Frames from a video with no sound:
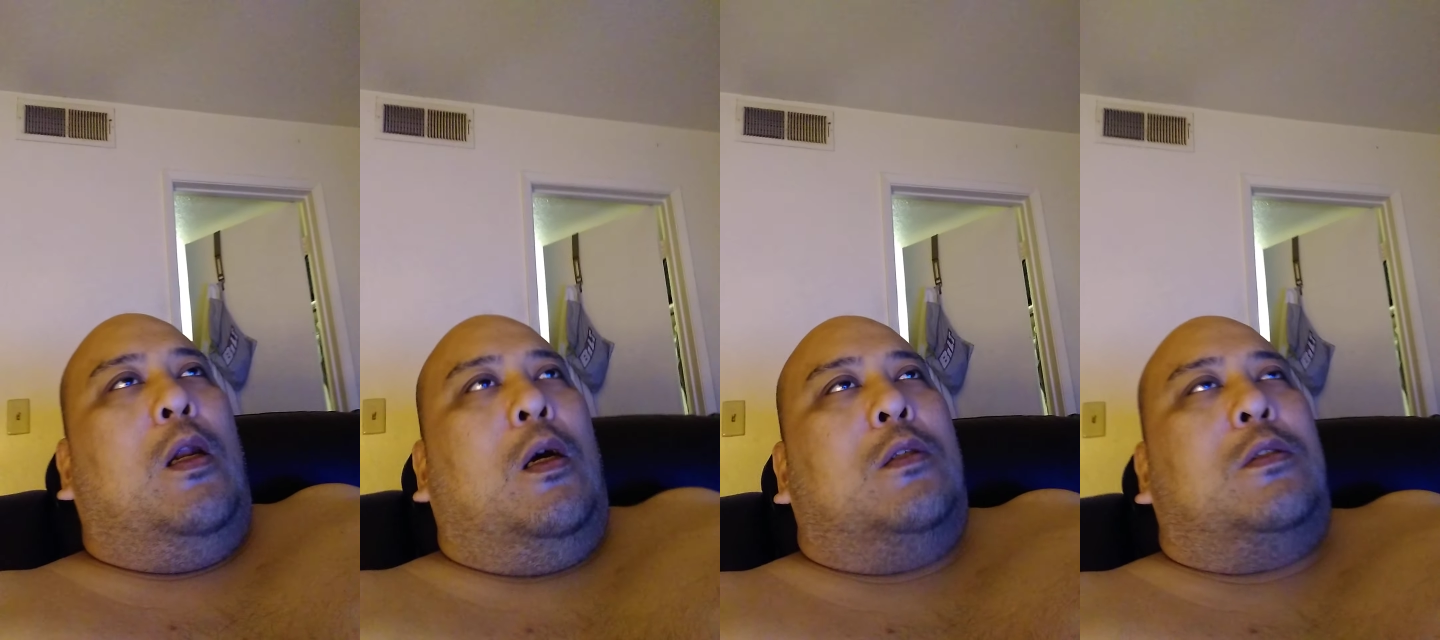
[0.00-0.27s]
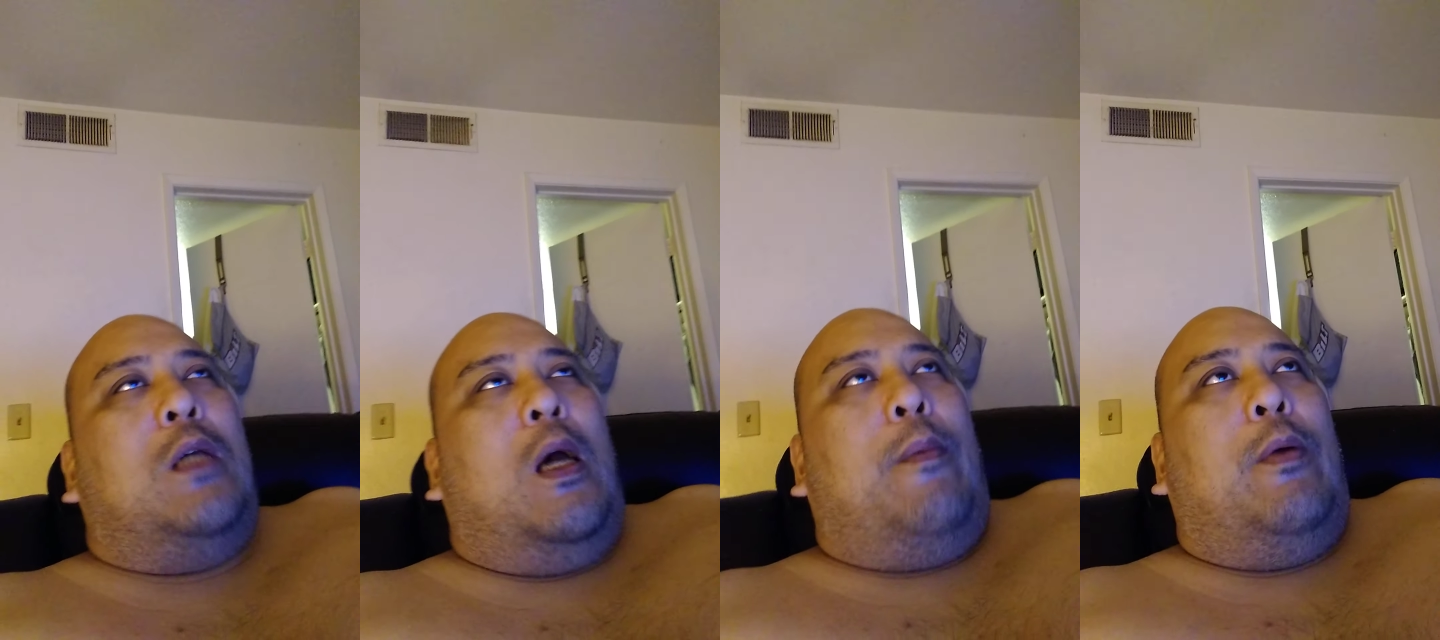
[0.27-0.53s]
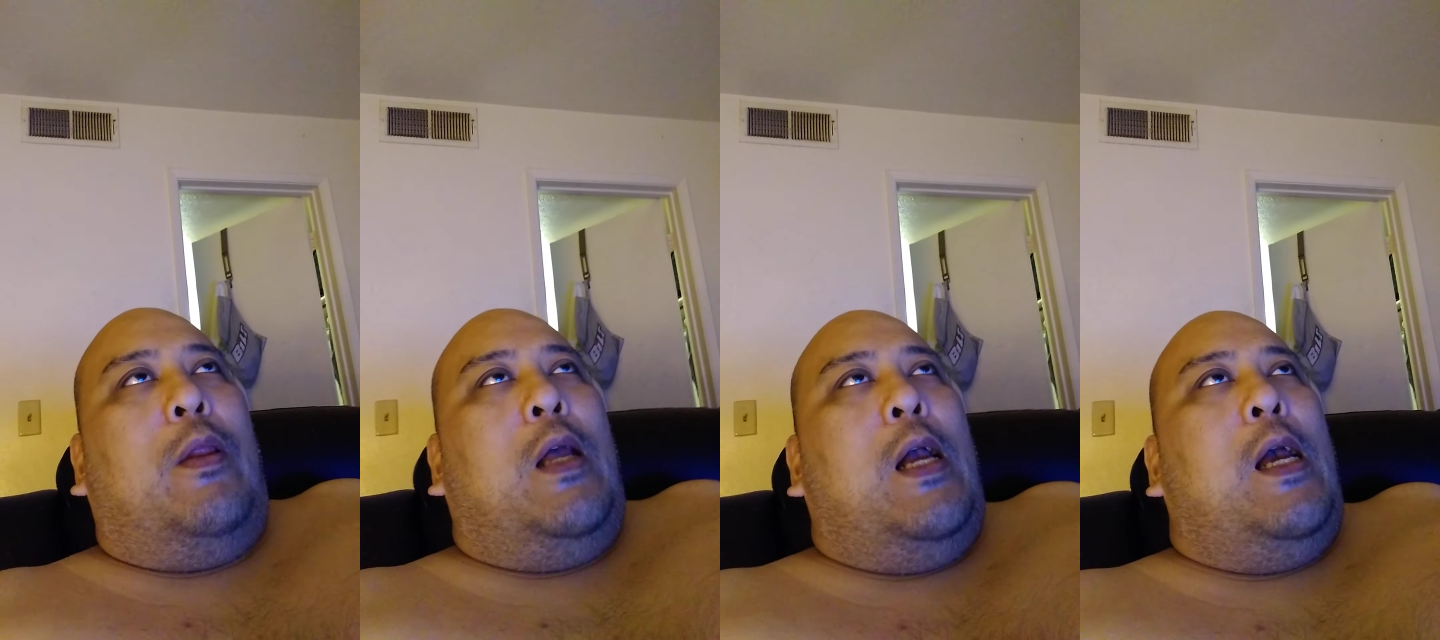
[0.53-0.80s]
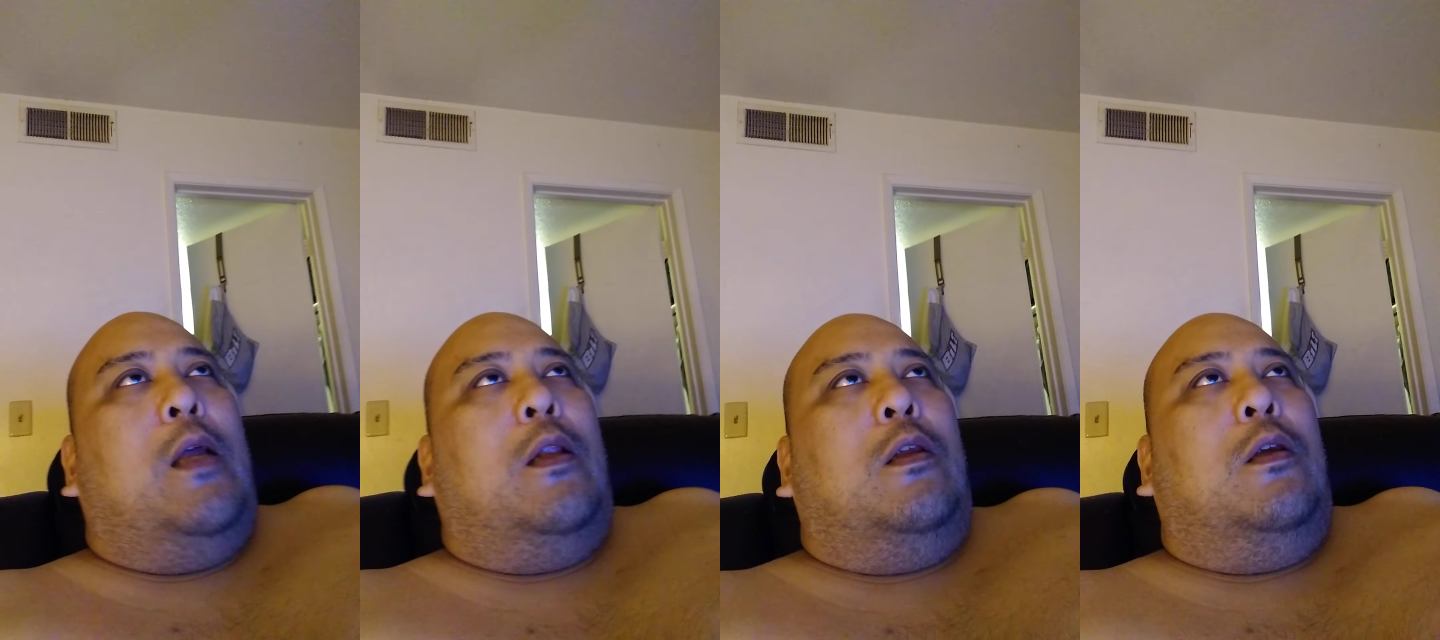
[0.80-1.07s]
on top of
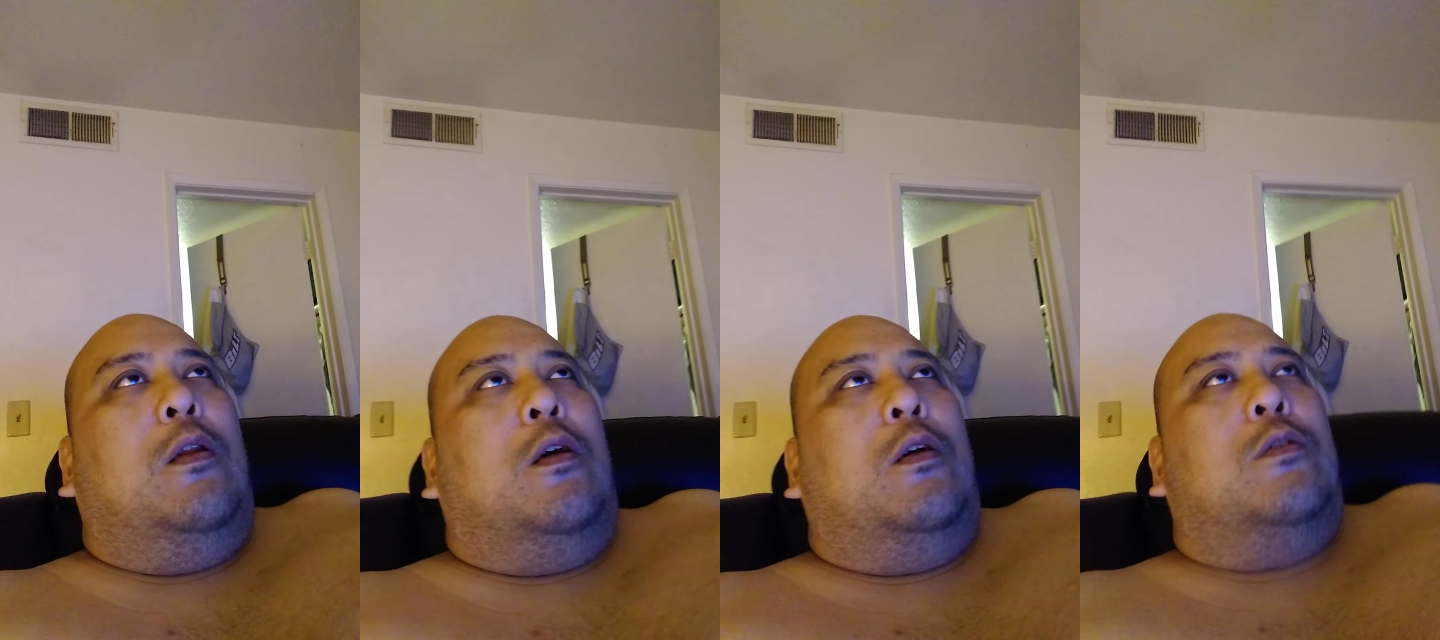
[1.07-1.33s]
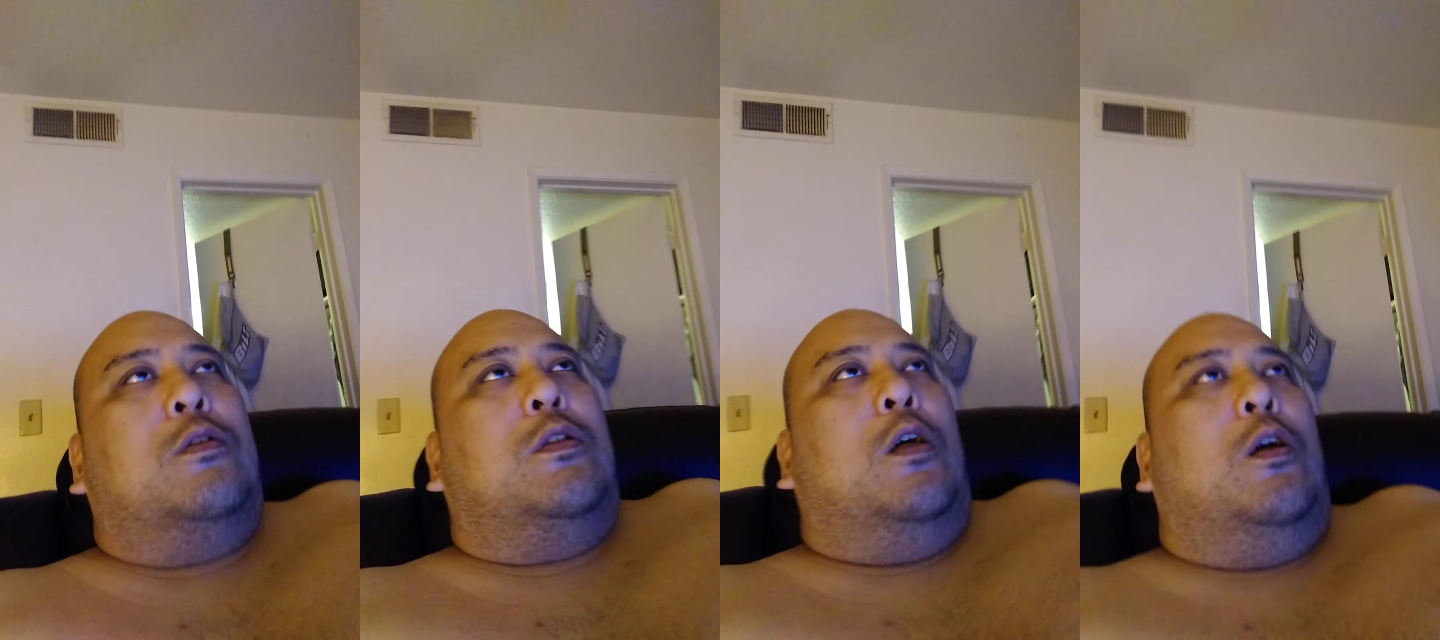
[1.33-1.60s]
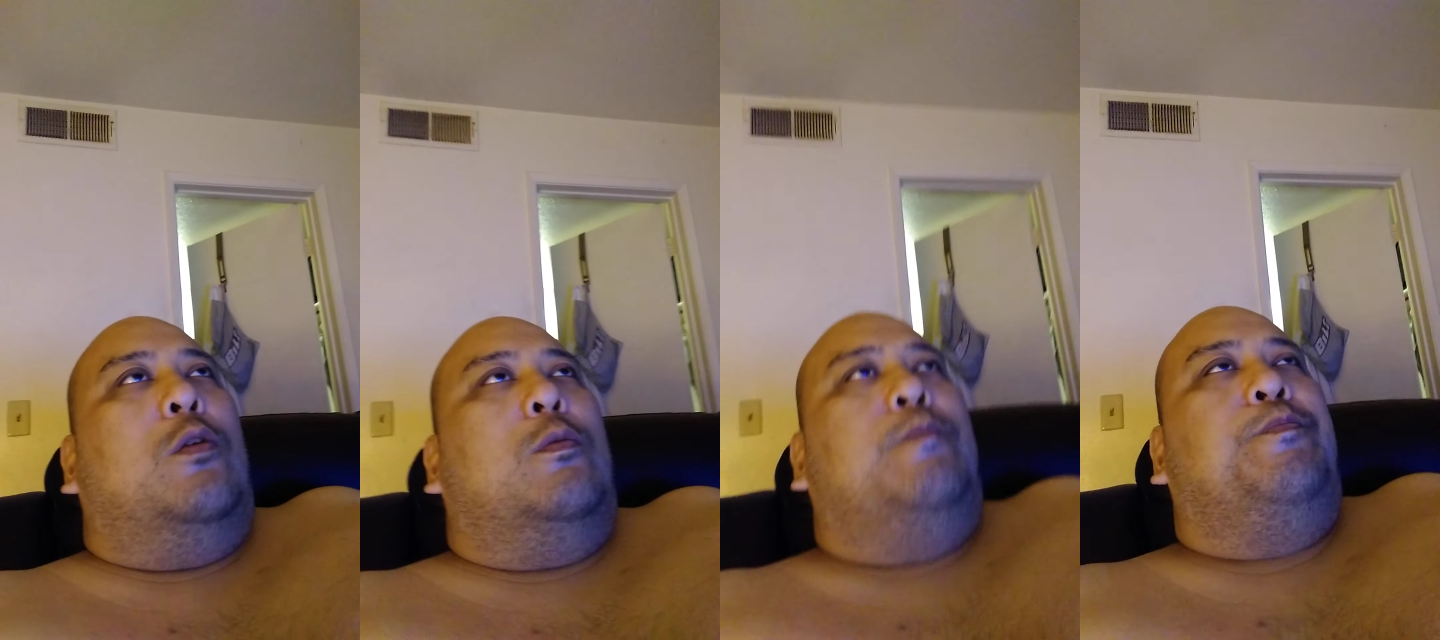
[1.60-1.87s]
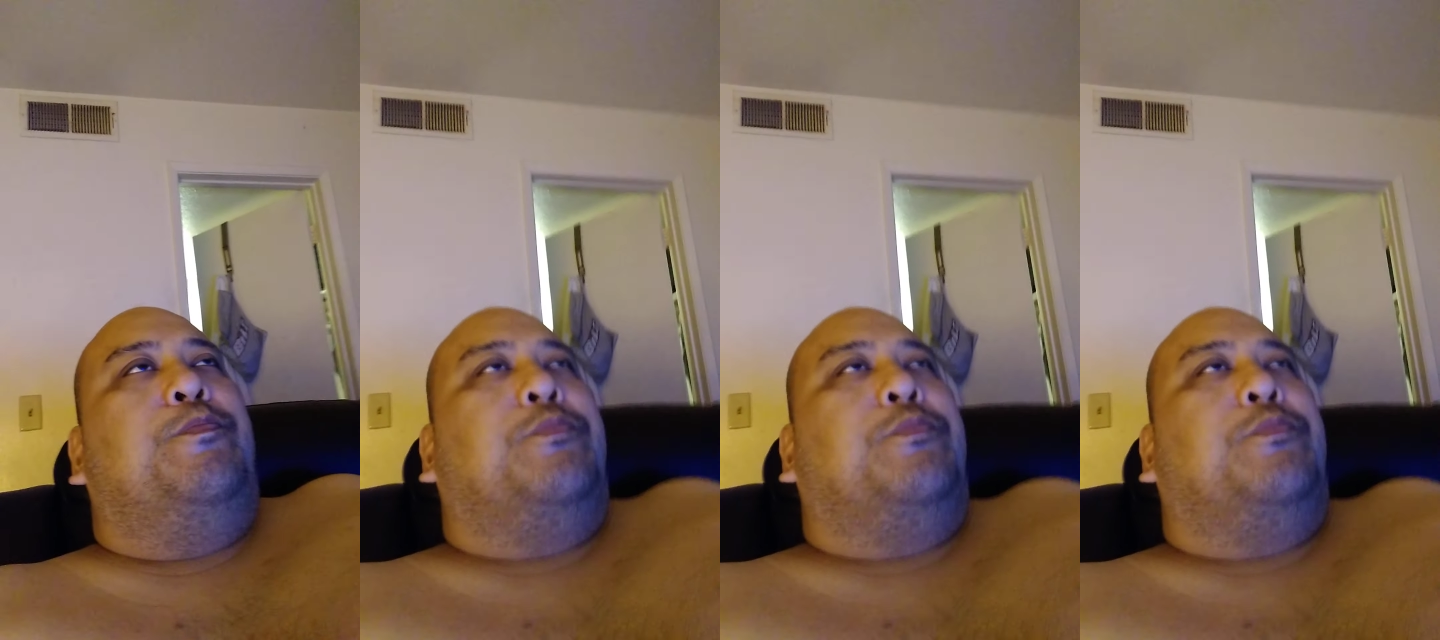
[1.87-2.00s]
that, so